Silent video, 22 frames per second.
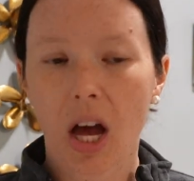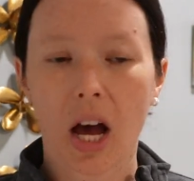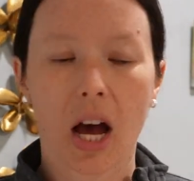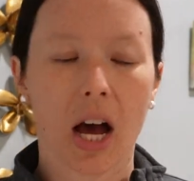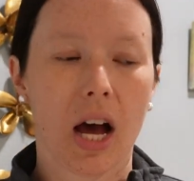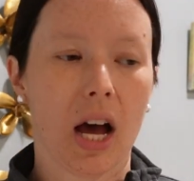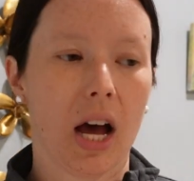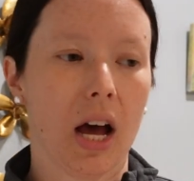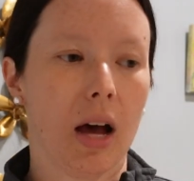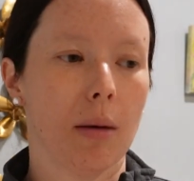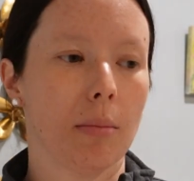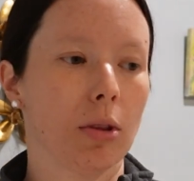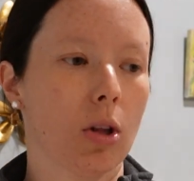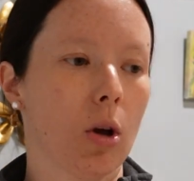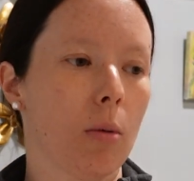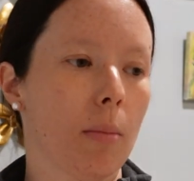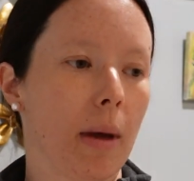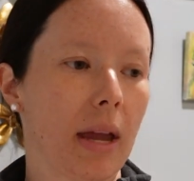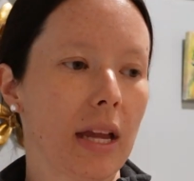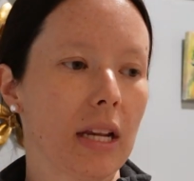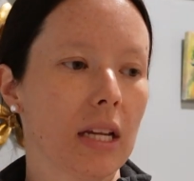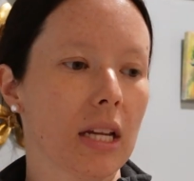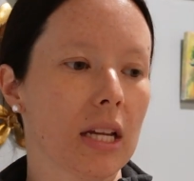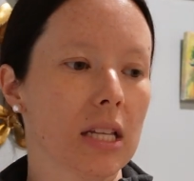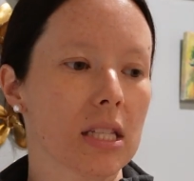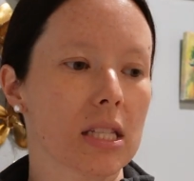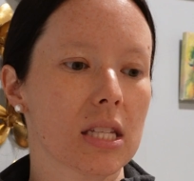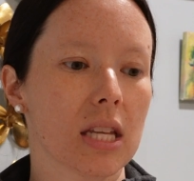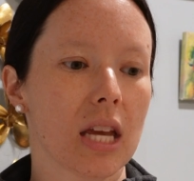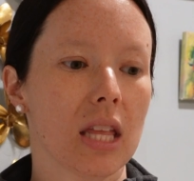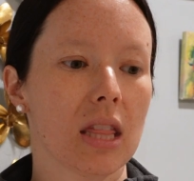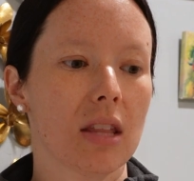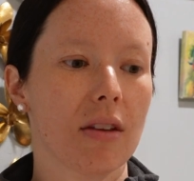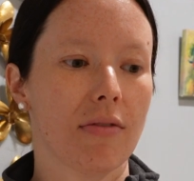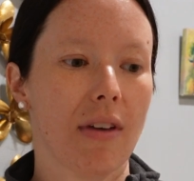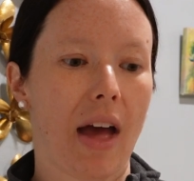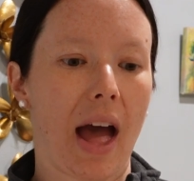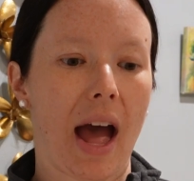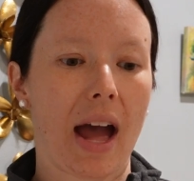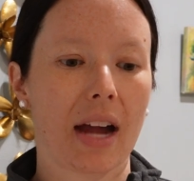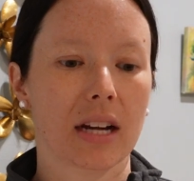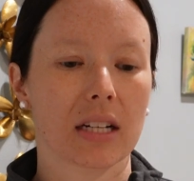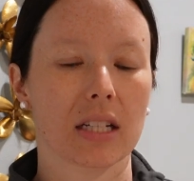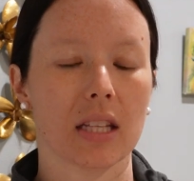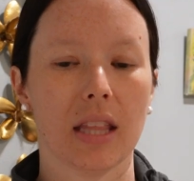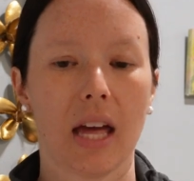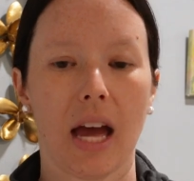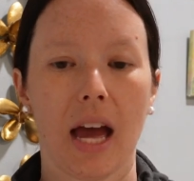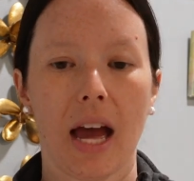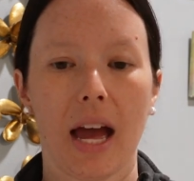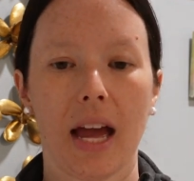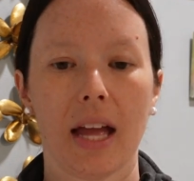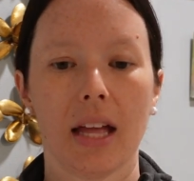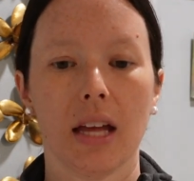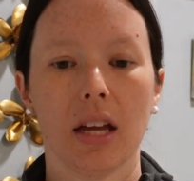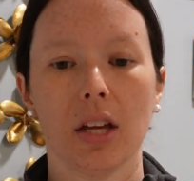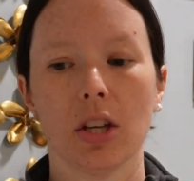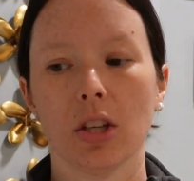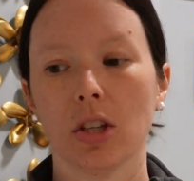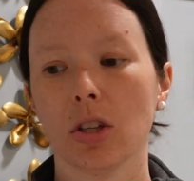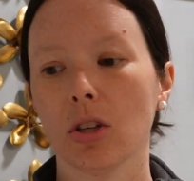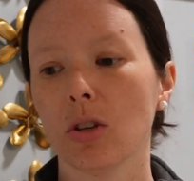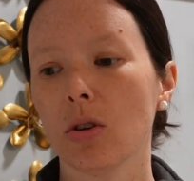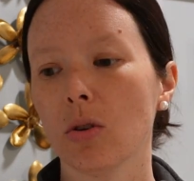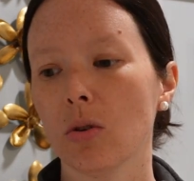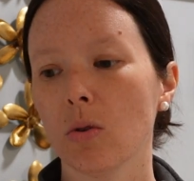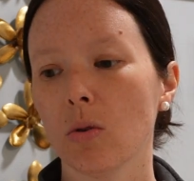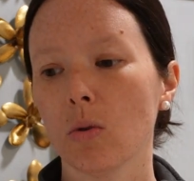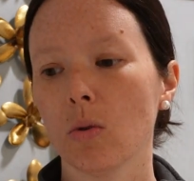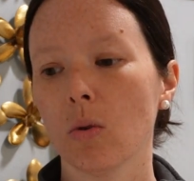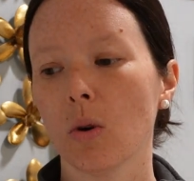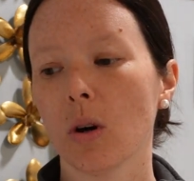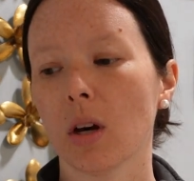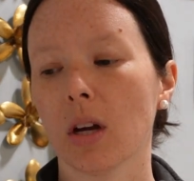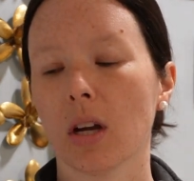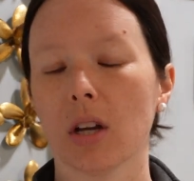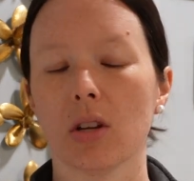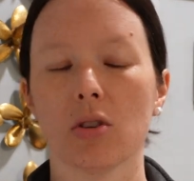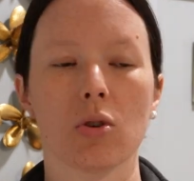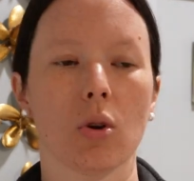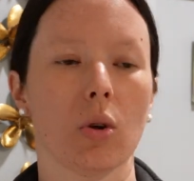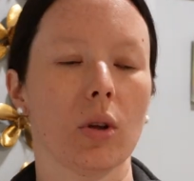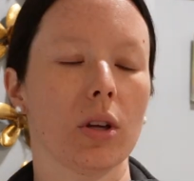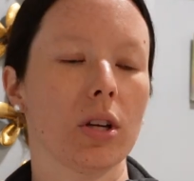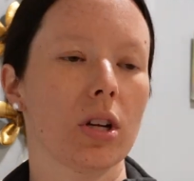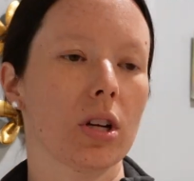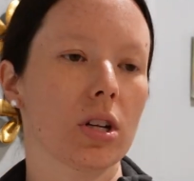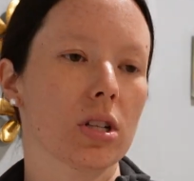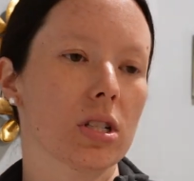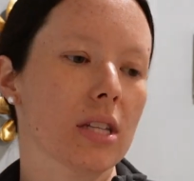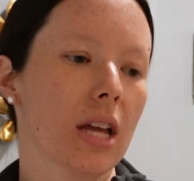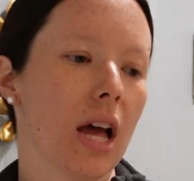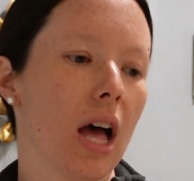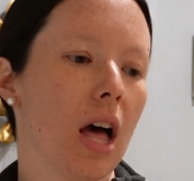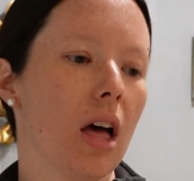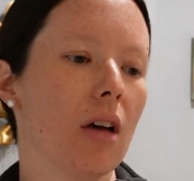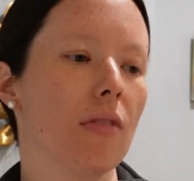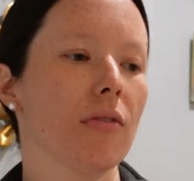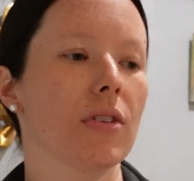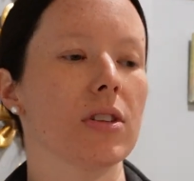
Low maintenance in the fact that you control it yourself.